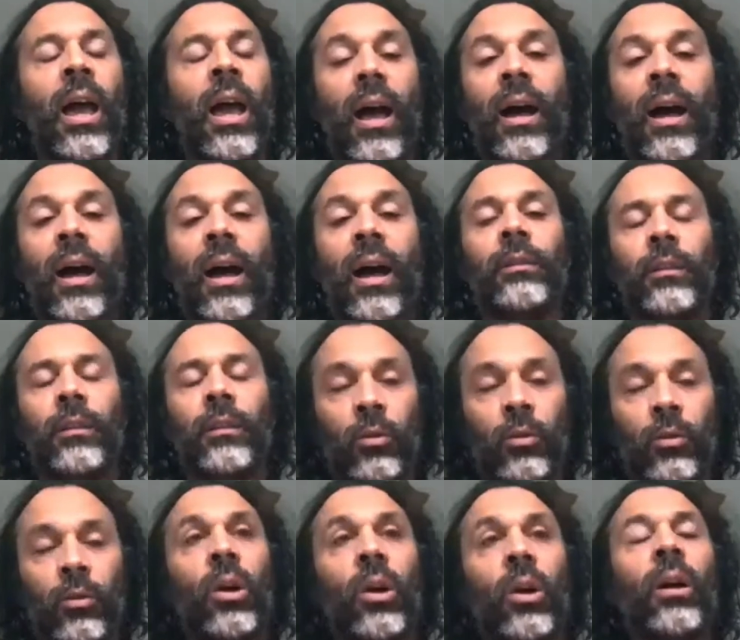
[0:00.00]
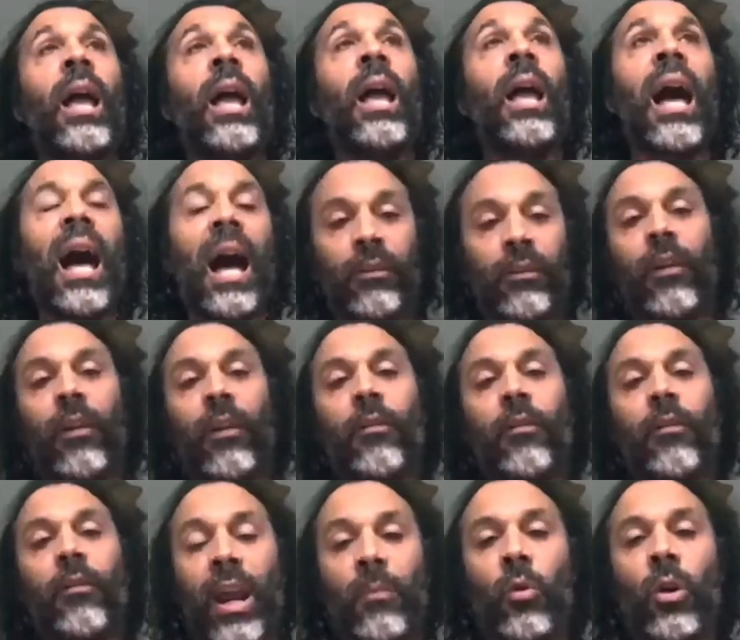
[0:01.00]
and had that
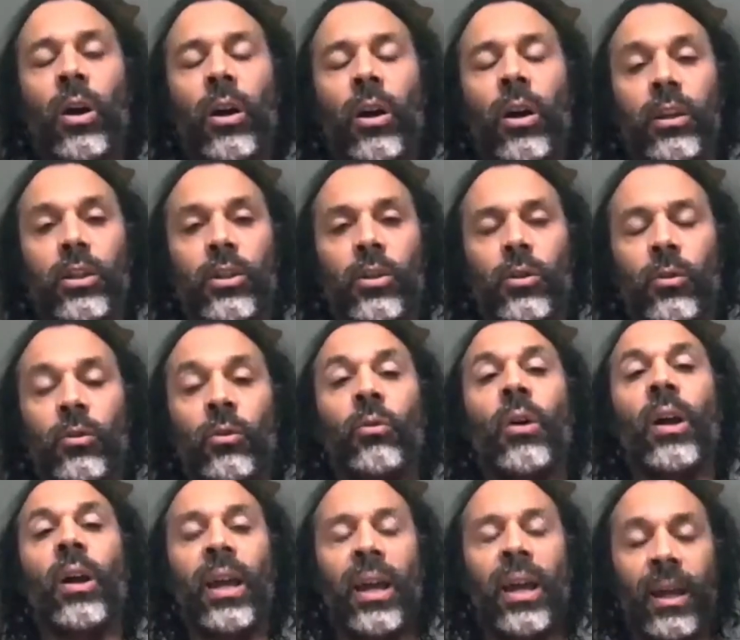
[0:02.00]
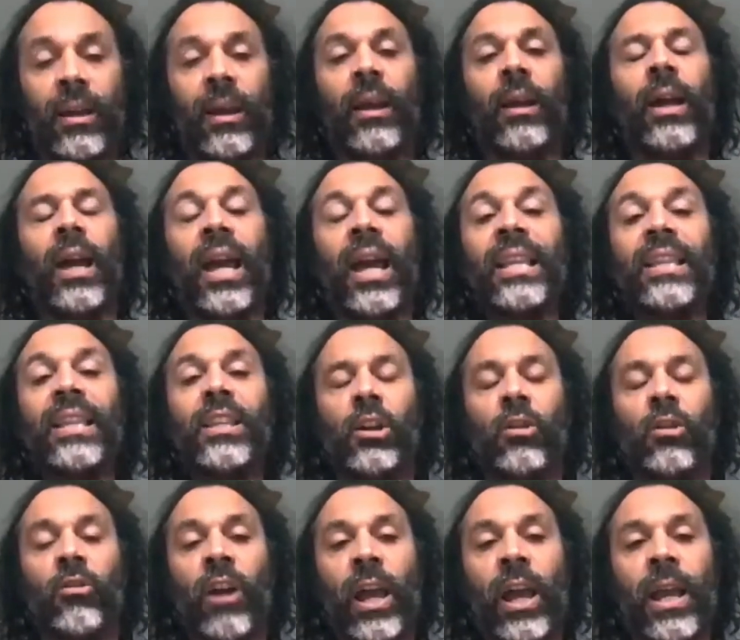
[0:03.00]
framework to
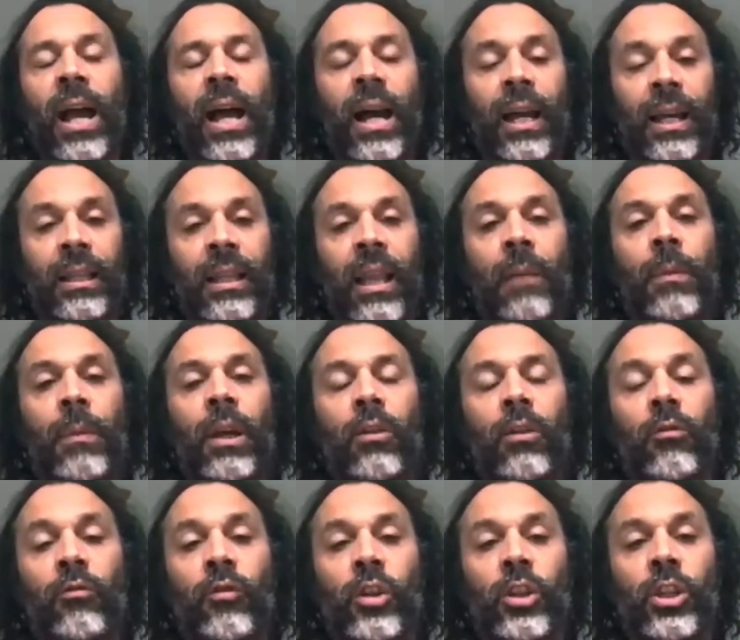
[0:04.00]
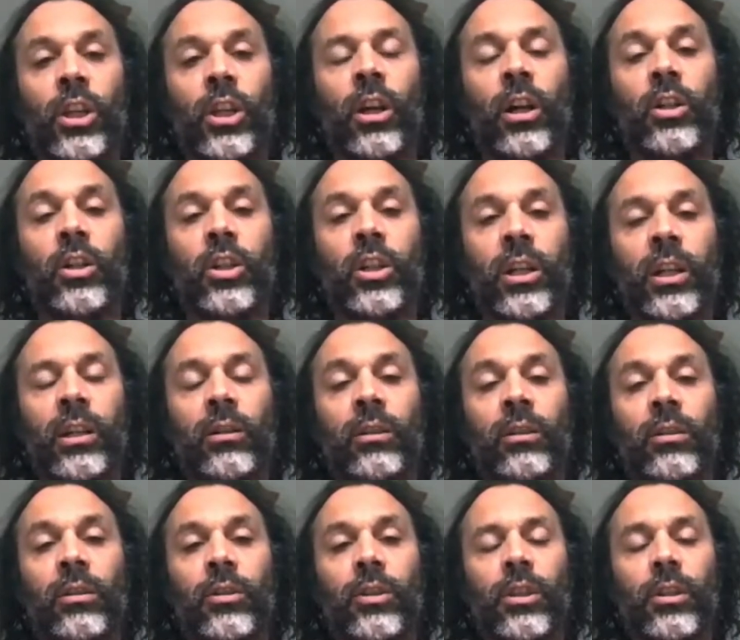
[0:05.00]
integrate academic and research
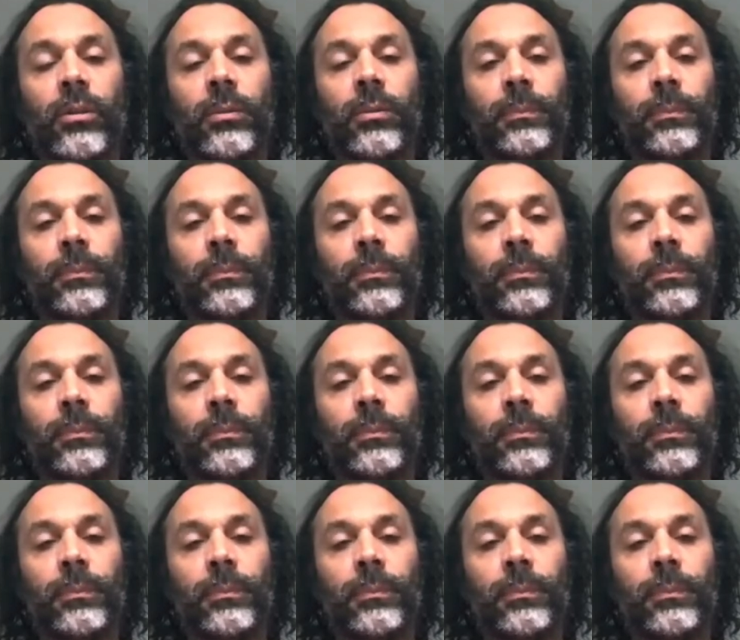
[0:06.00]
skills.